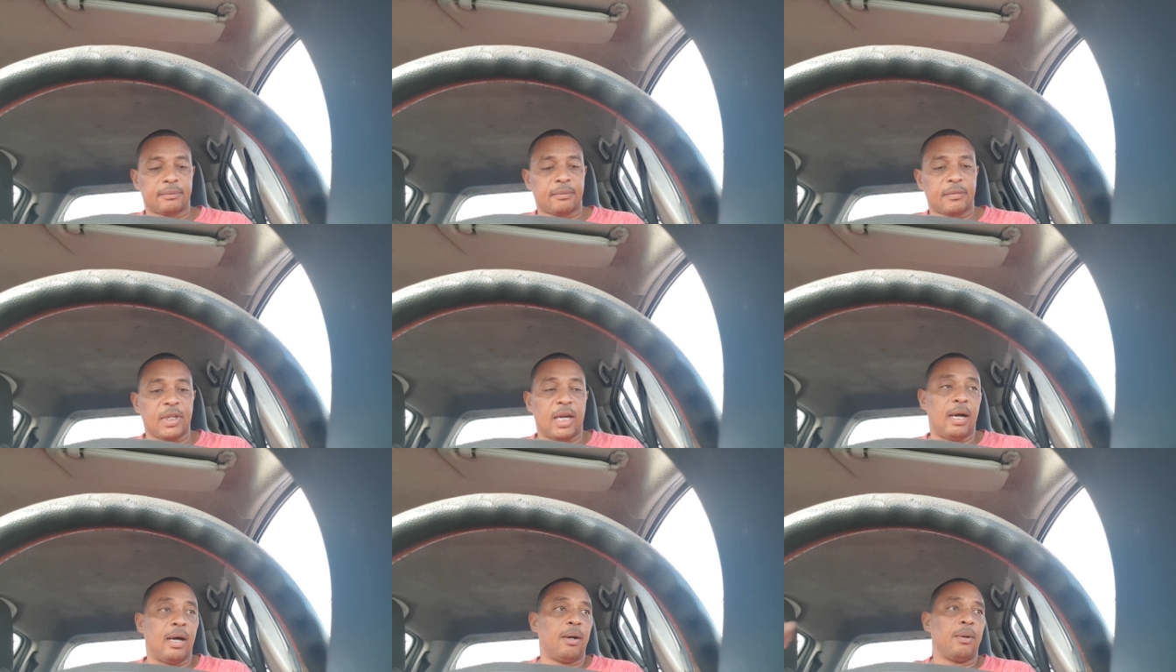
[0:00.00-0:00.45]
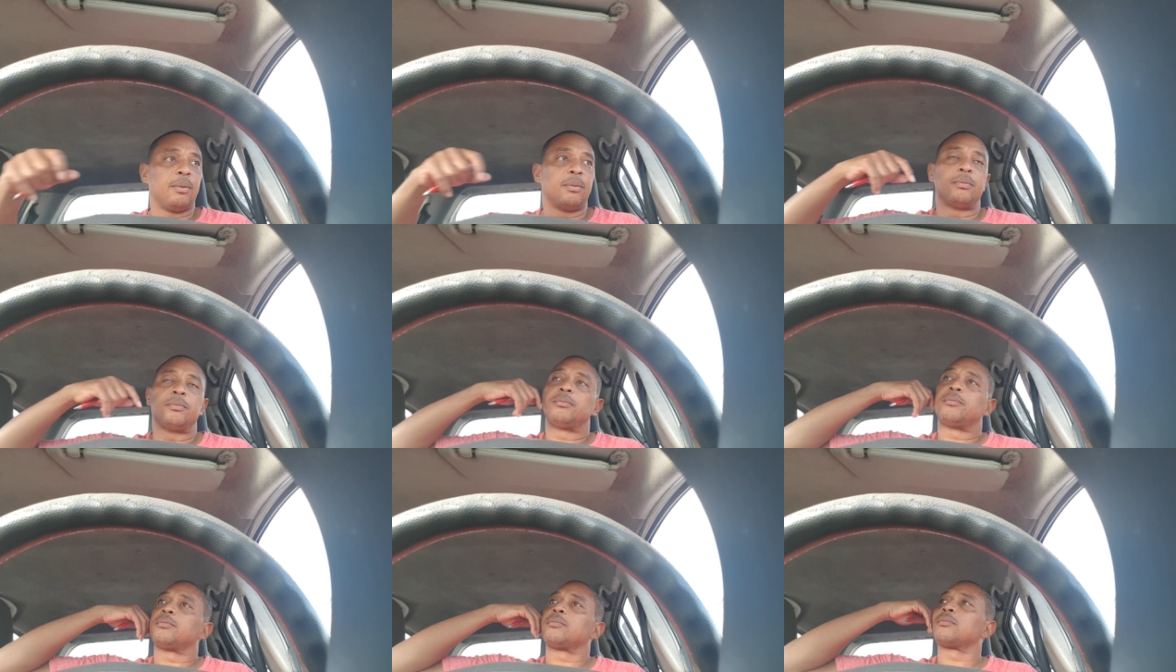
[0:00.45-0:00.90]
Now,
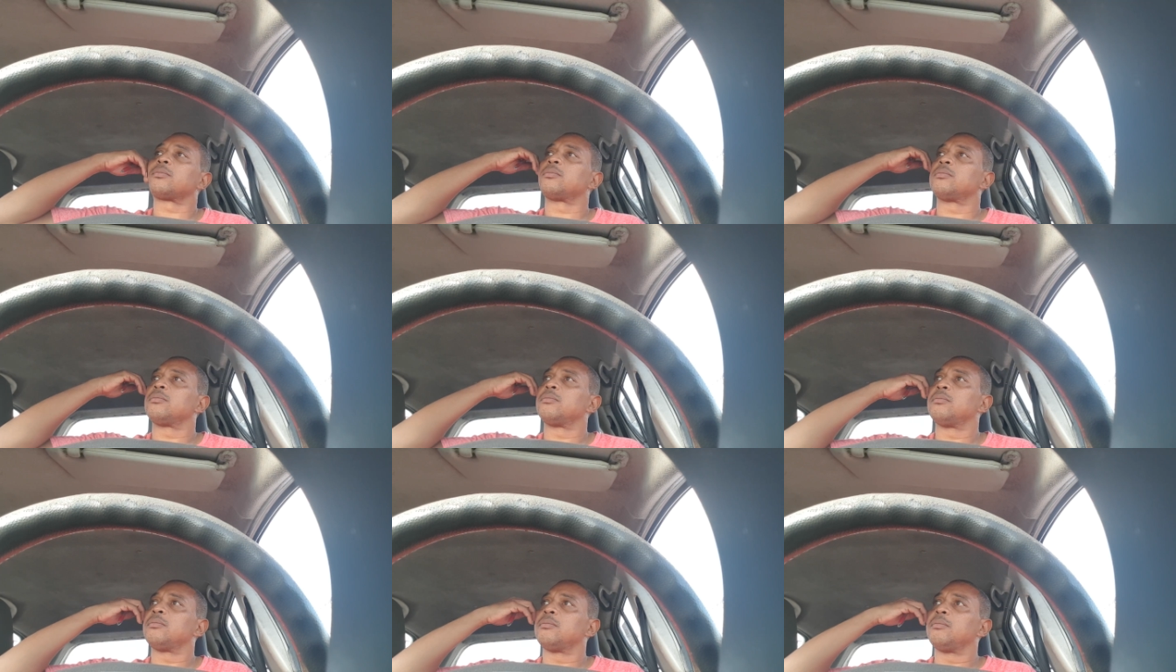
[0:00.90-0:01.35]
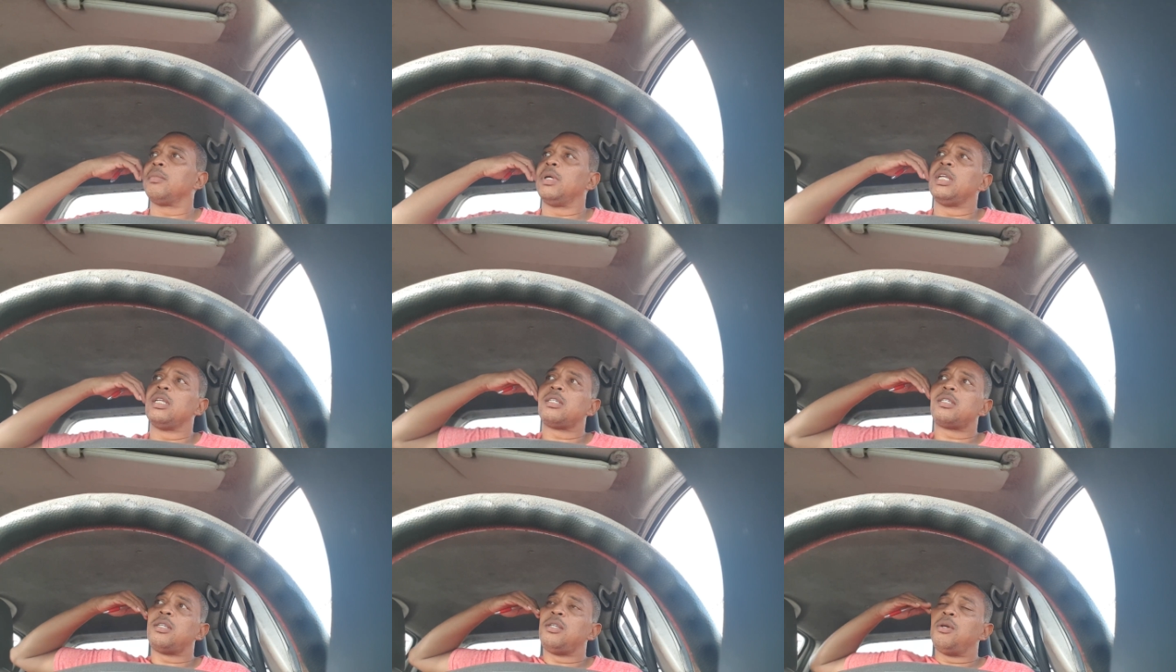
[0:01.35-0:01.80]

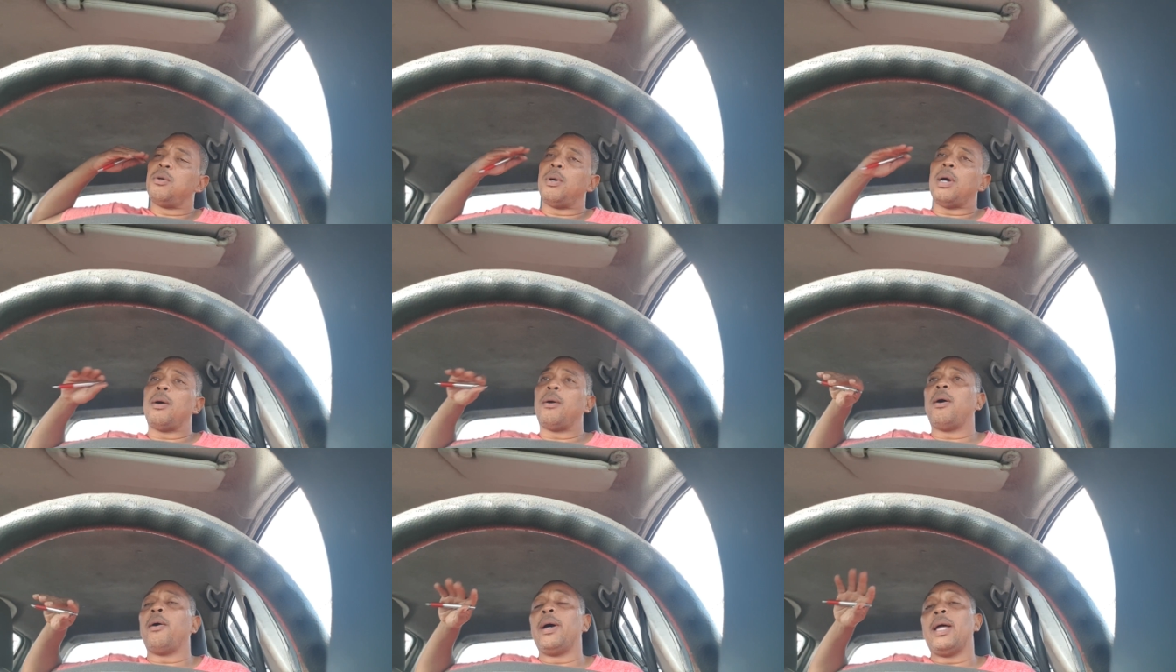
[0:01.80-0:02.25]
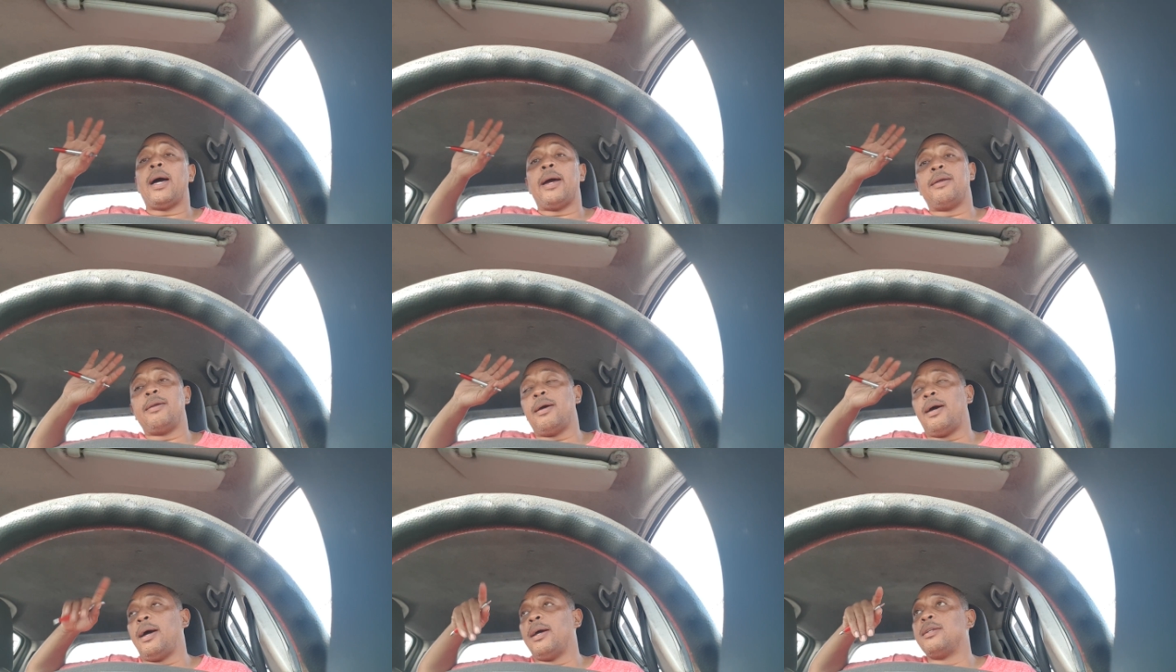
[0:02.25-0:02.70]
listen,
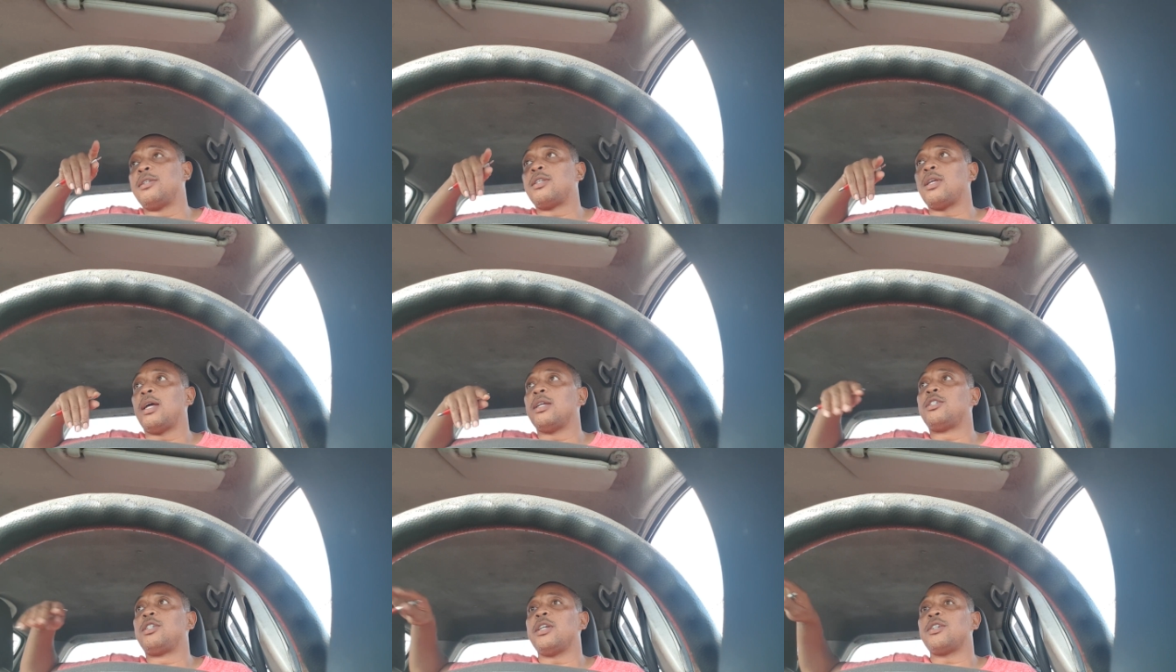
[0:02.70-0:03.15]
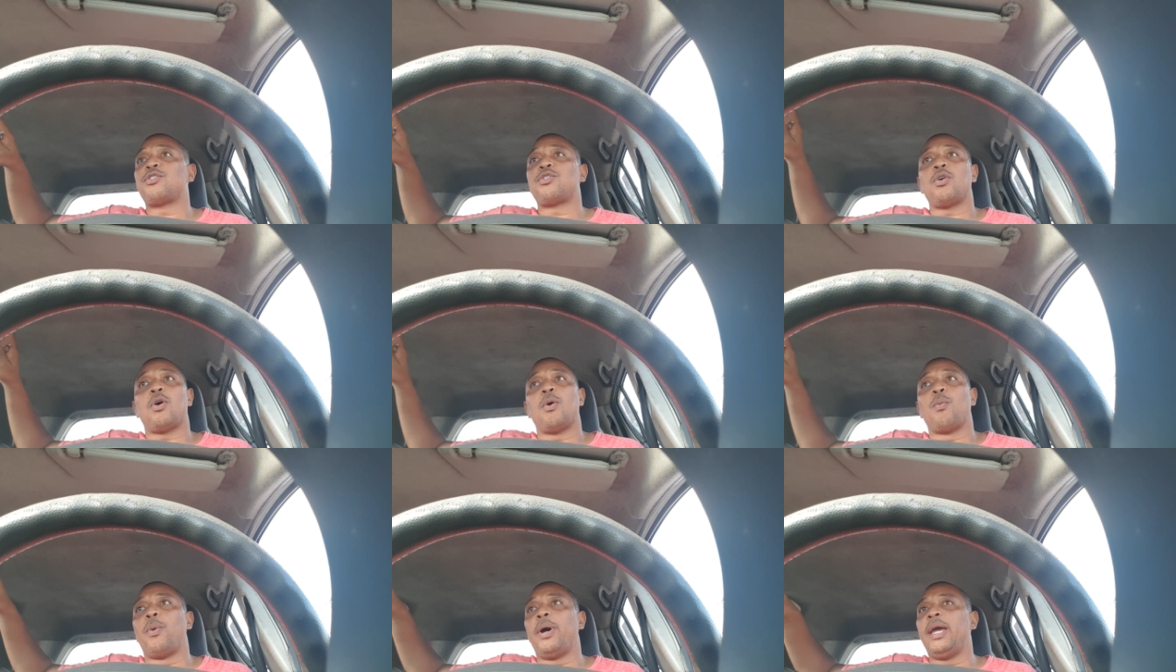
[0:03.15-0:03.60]
I just
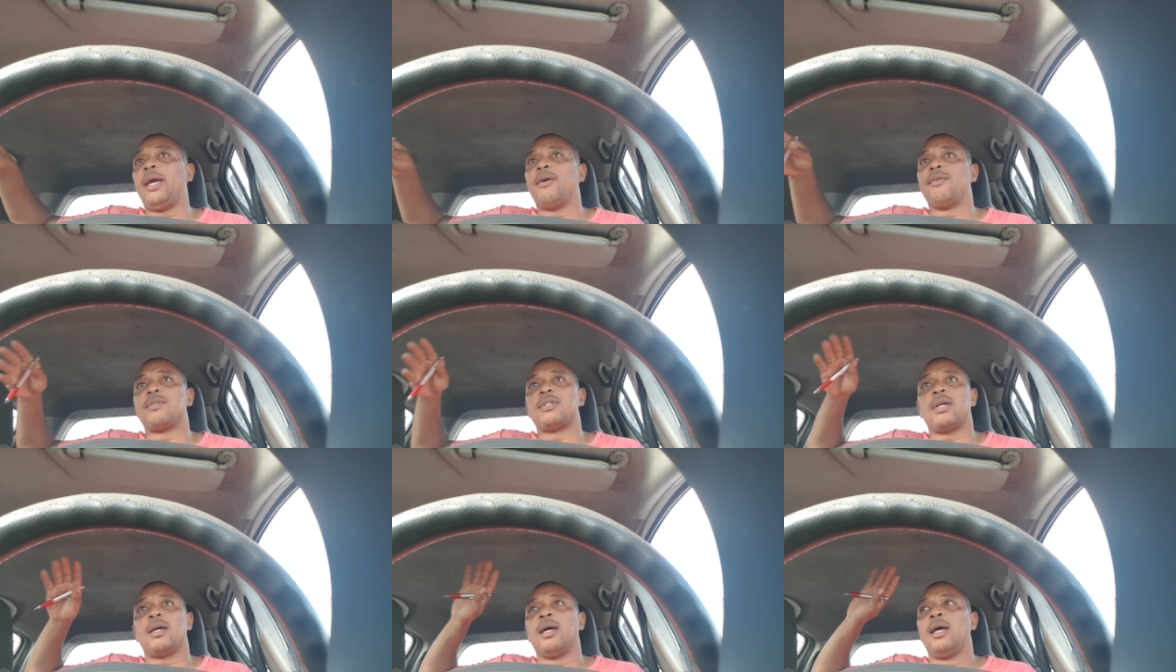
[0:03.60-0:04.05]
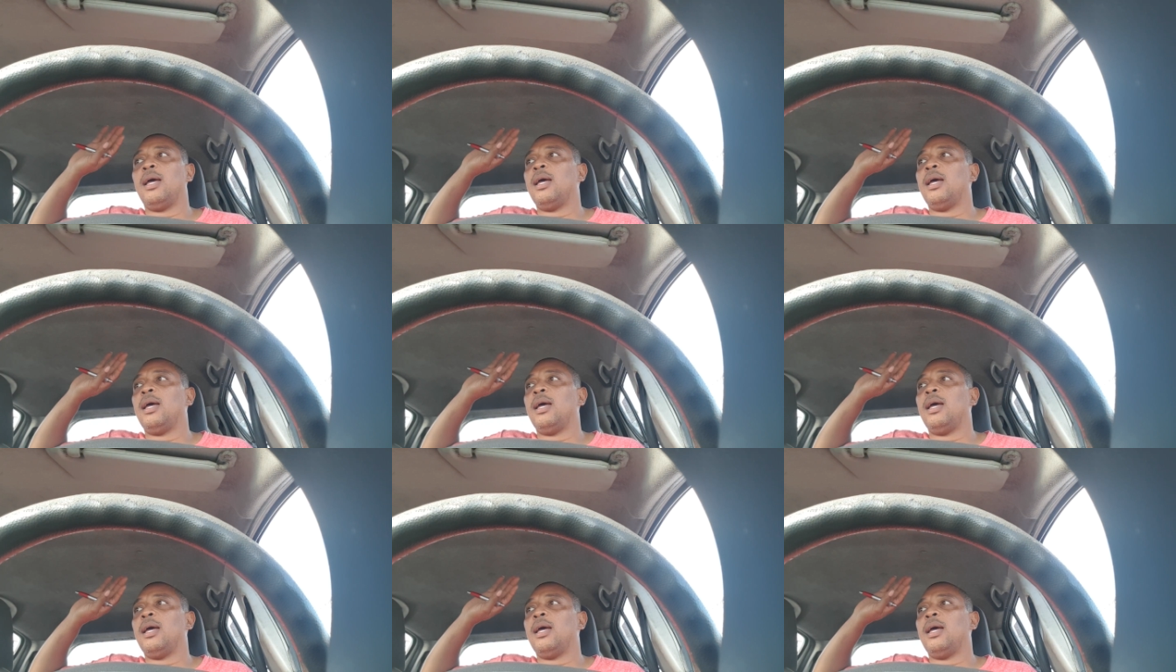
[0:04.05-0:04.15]
saw waves.